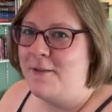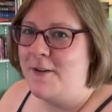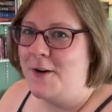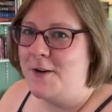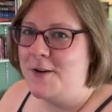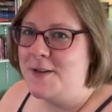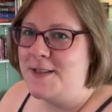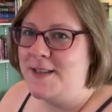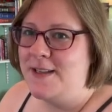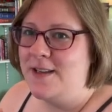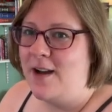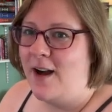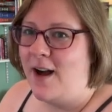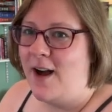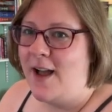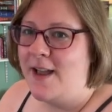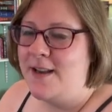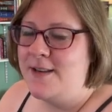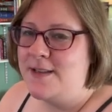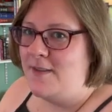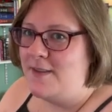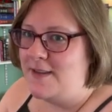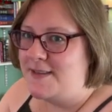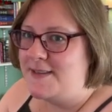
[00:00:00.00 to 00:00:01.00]
first
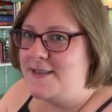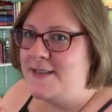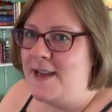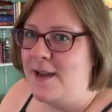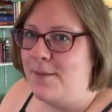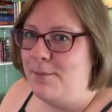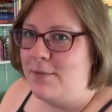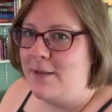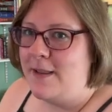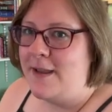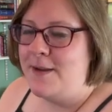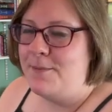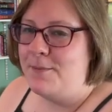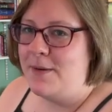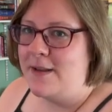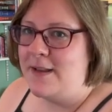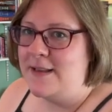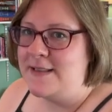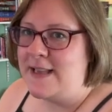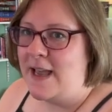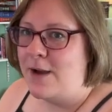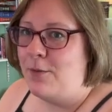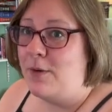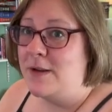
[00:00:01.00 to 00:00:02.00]
got this template
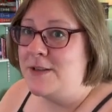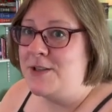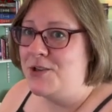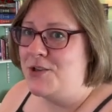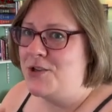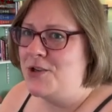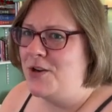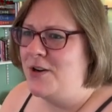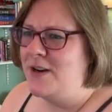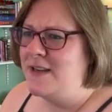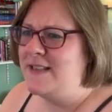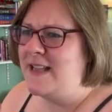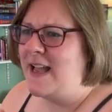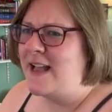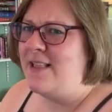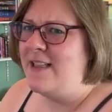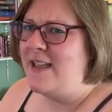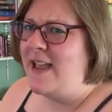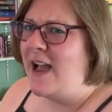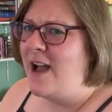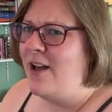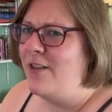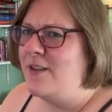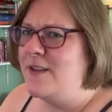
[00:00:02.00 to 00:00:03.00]
because I wasn't sure
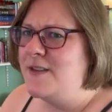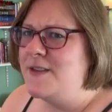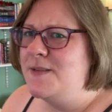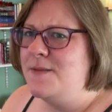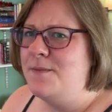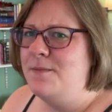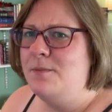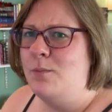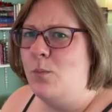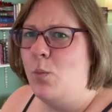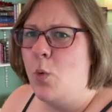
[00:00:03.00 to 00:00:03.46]
exactly how this